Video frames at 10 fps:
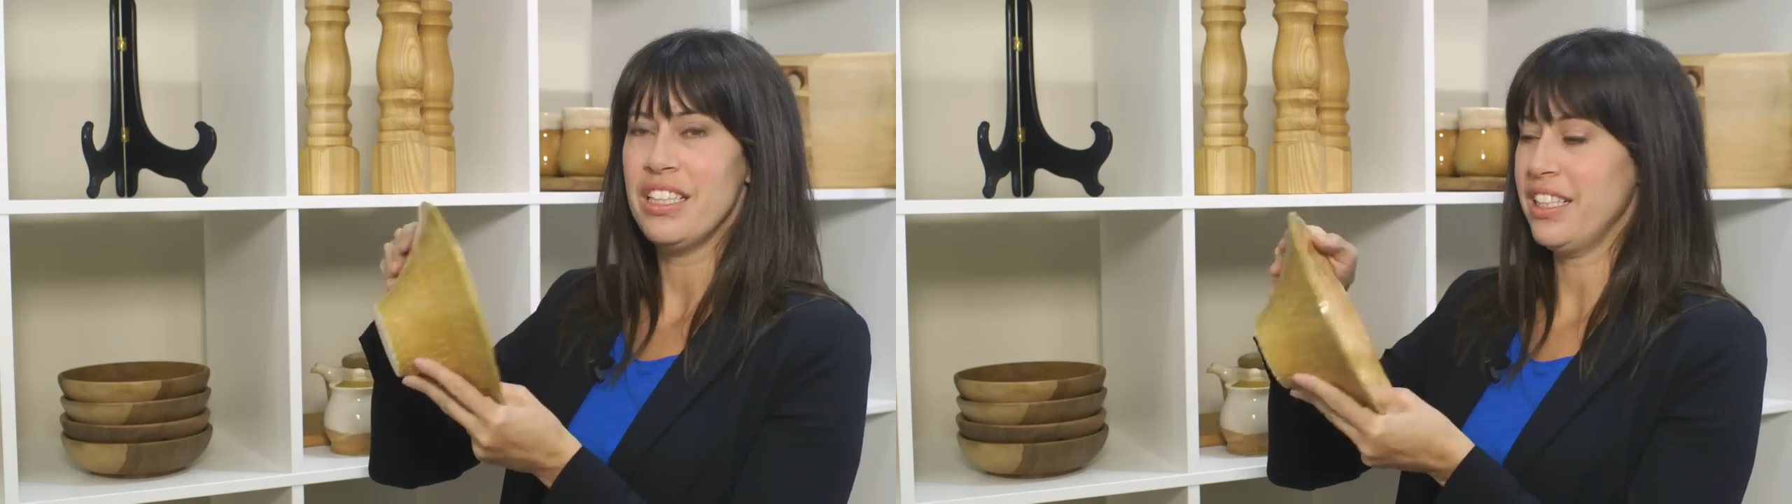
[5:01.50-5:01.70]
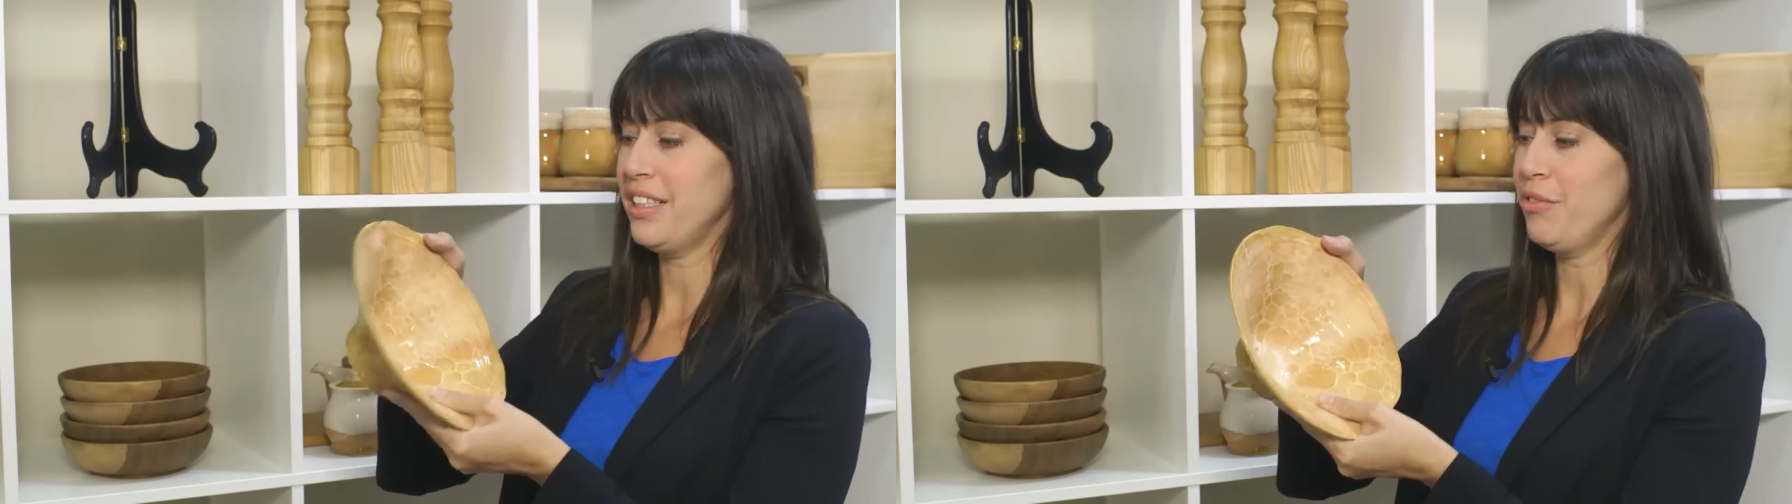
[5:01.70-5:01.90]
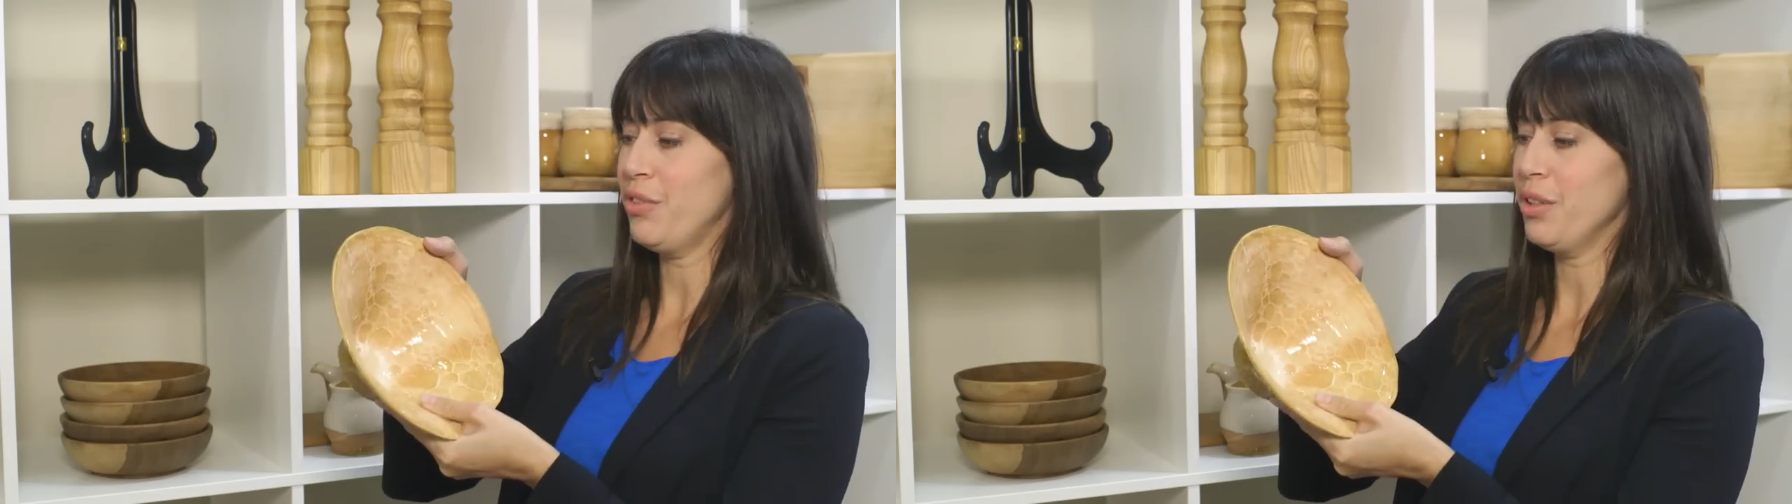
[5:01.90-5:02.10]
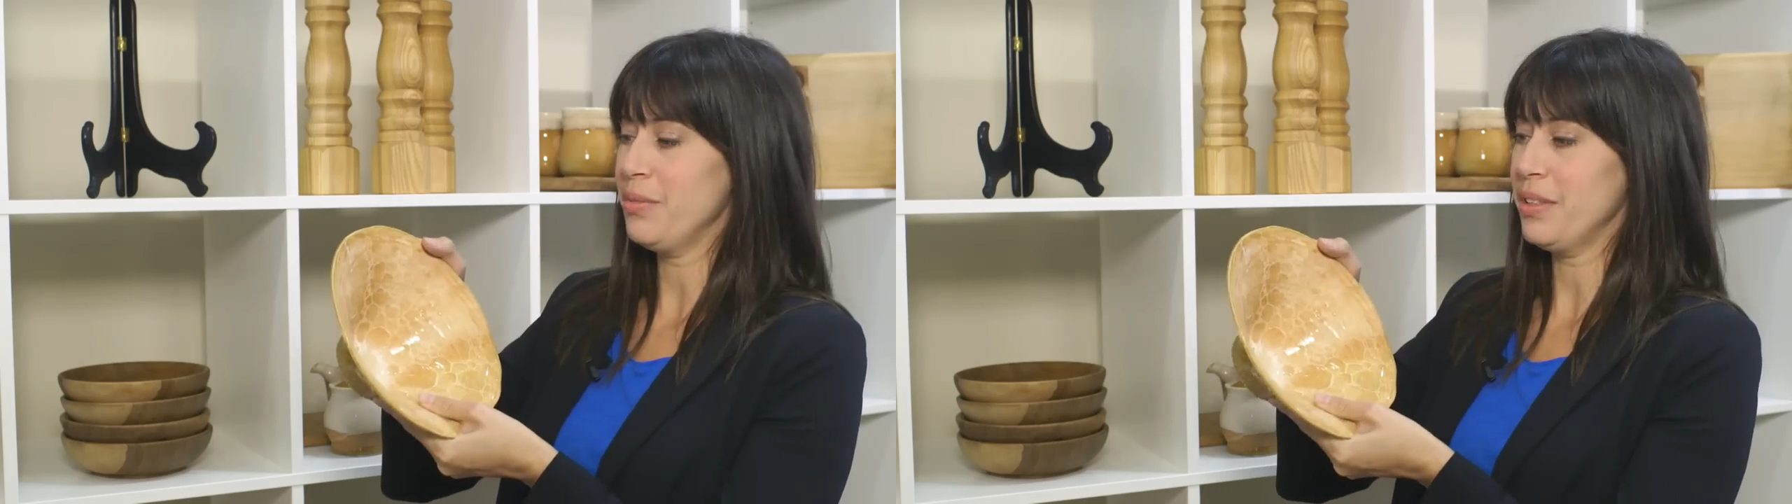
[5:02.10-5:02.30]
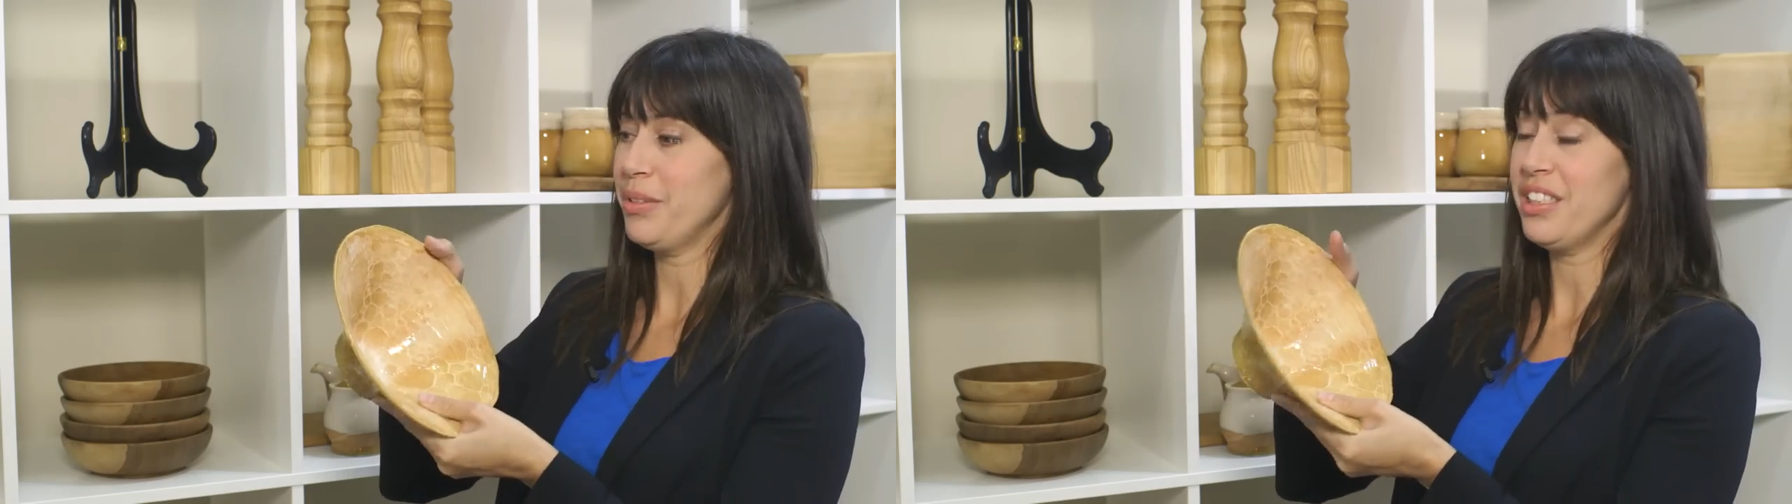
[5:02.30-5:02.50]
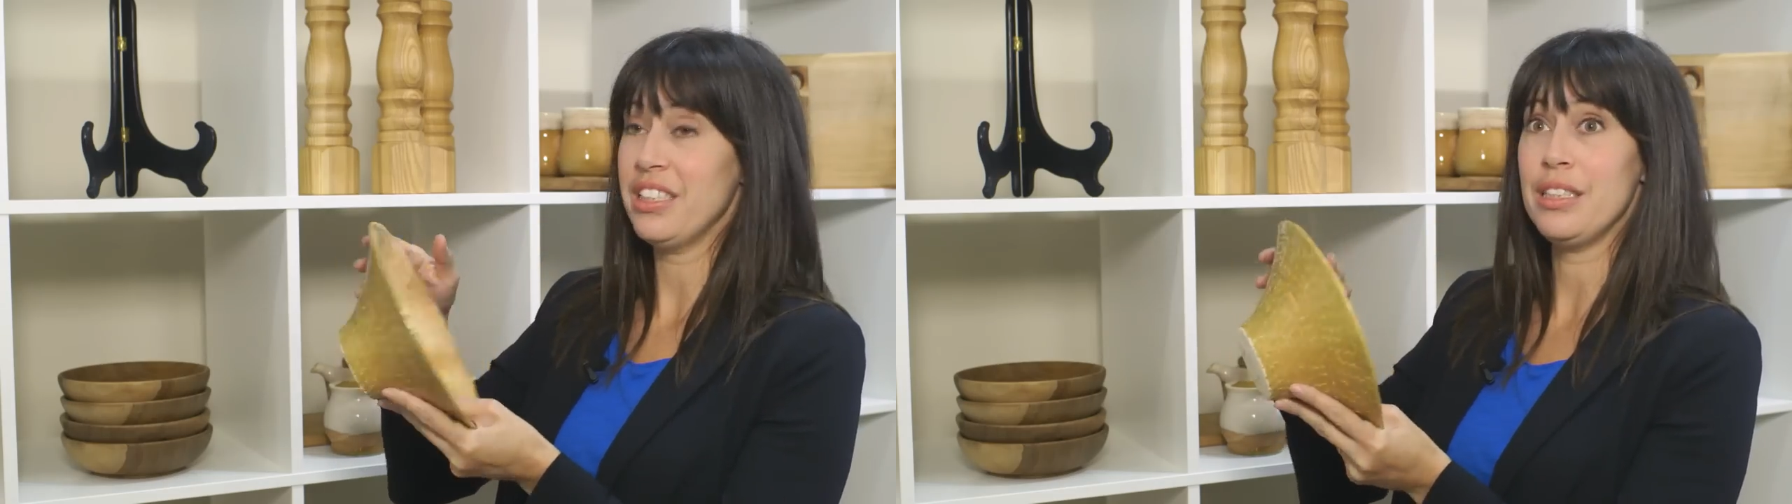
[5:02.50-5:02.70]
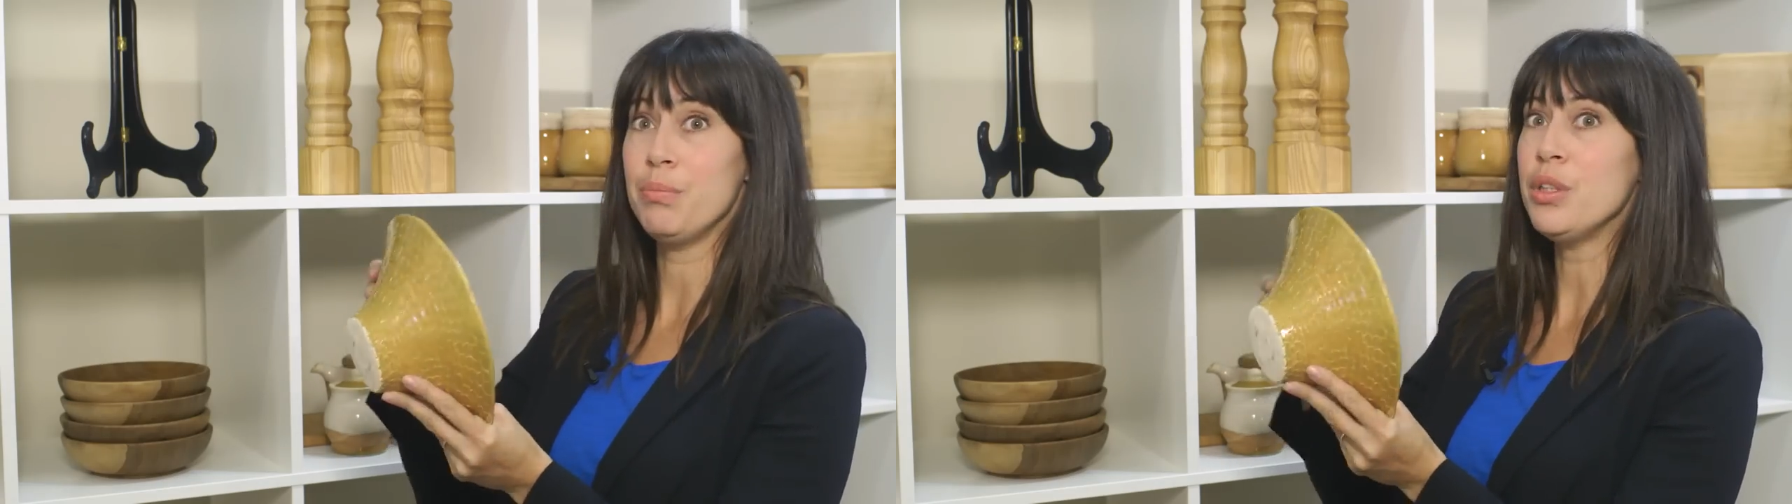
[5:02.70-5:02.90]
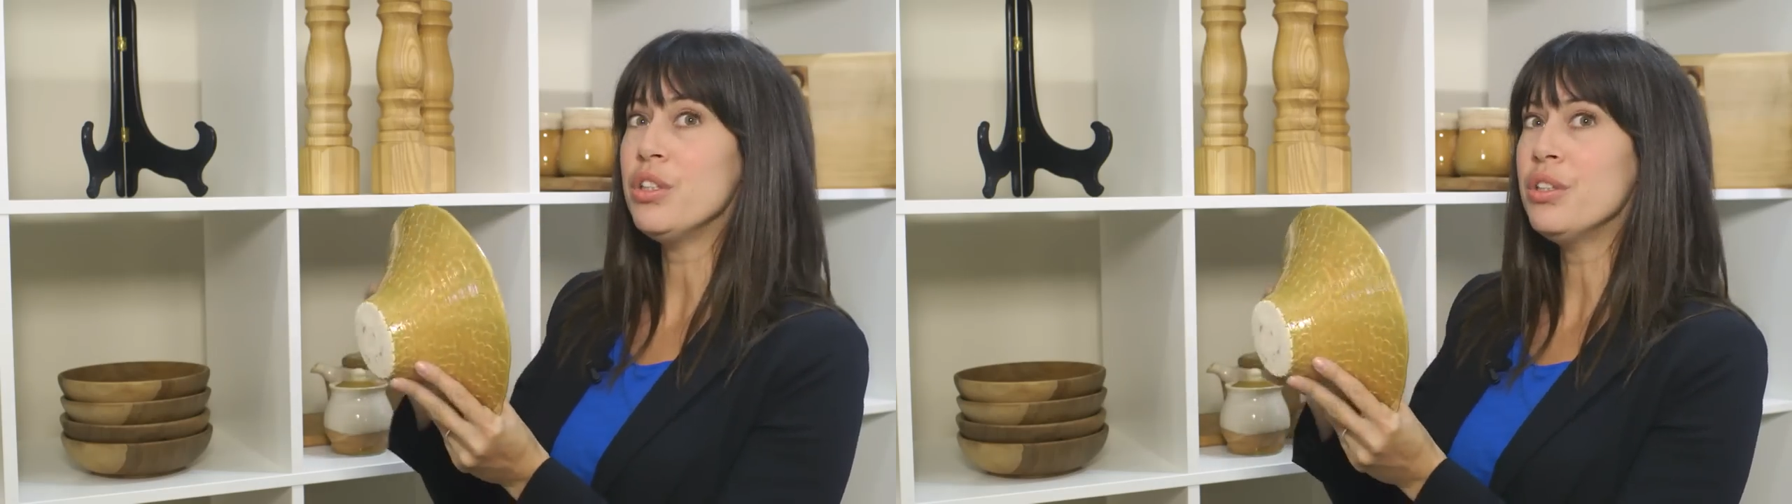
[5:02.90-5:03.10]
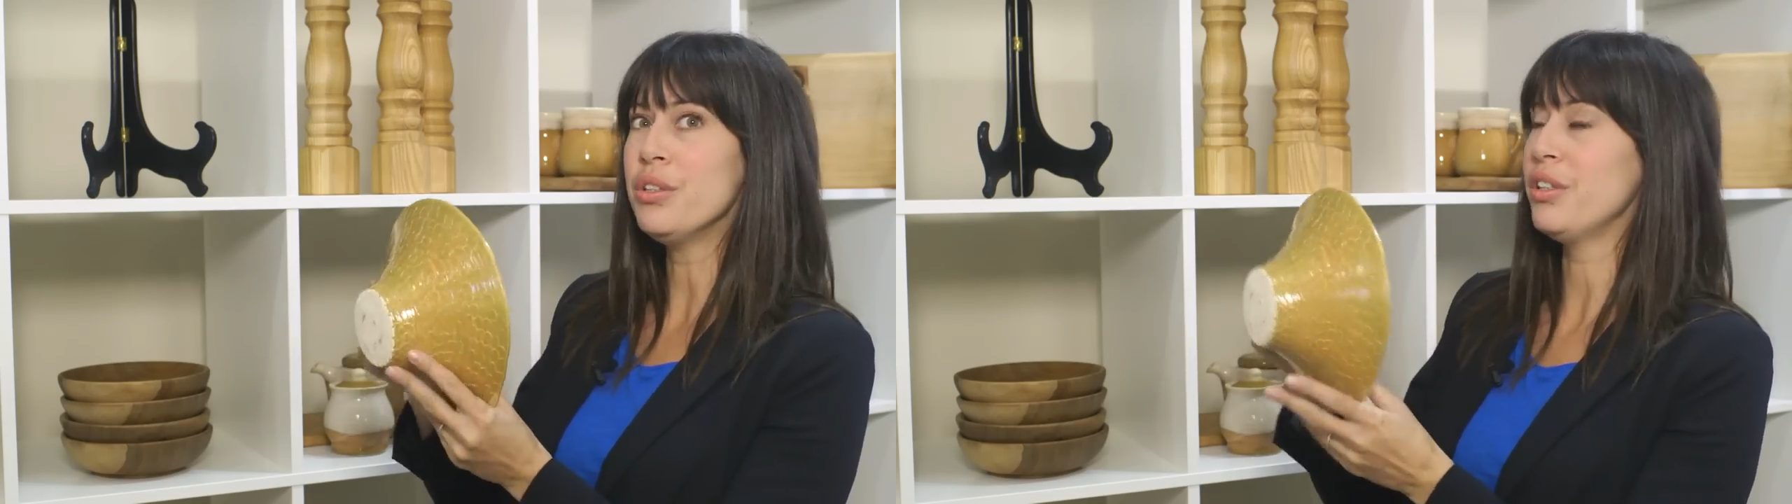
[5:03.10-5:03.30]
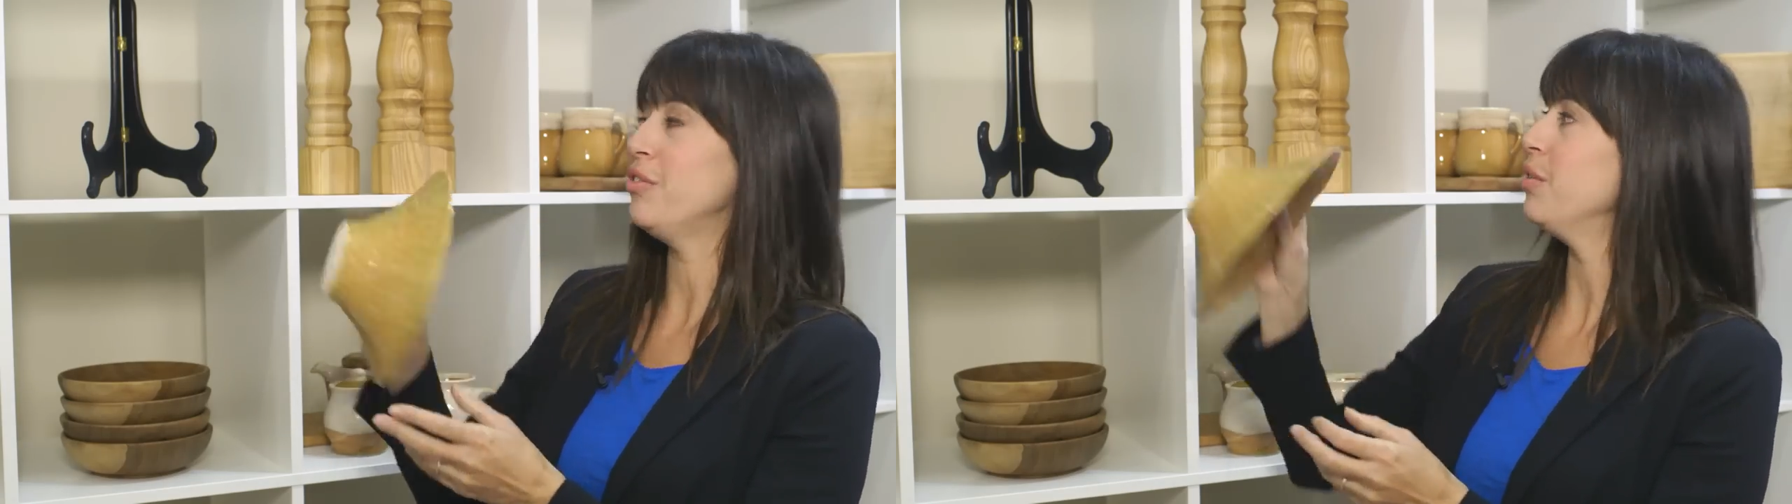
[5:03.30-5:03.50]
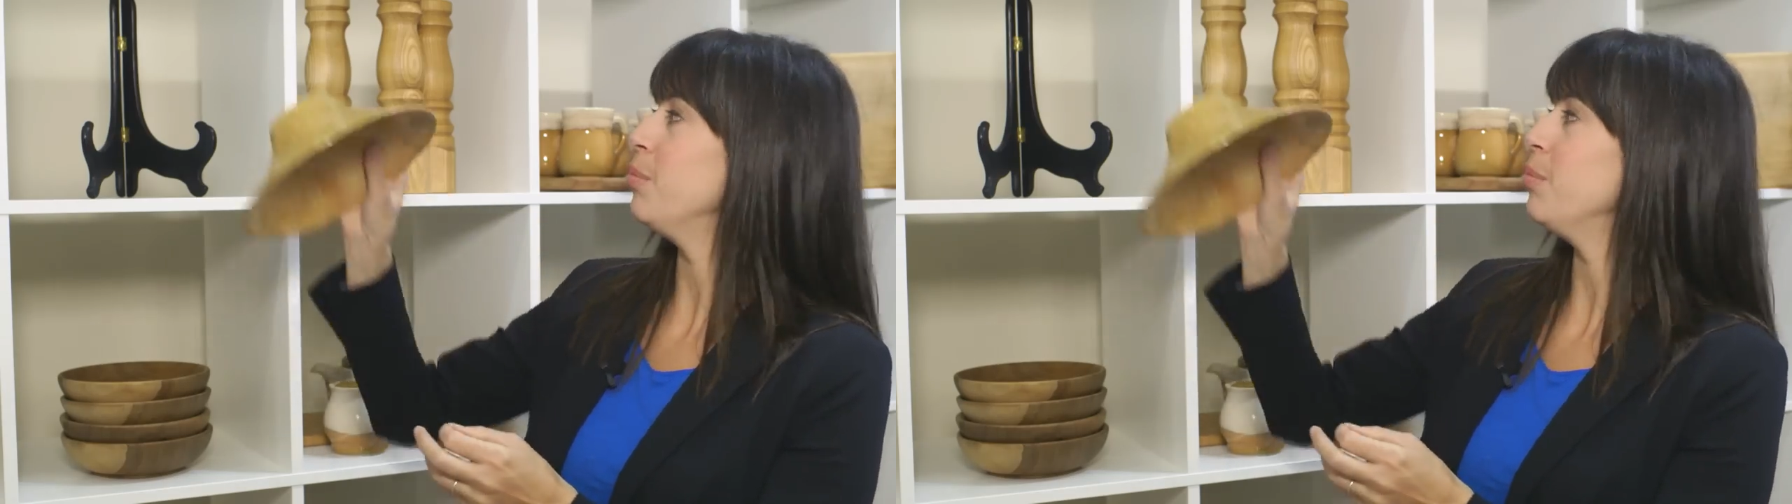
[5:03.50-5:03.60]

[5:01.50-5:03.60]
and then forms them into these beautiful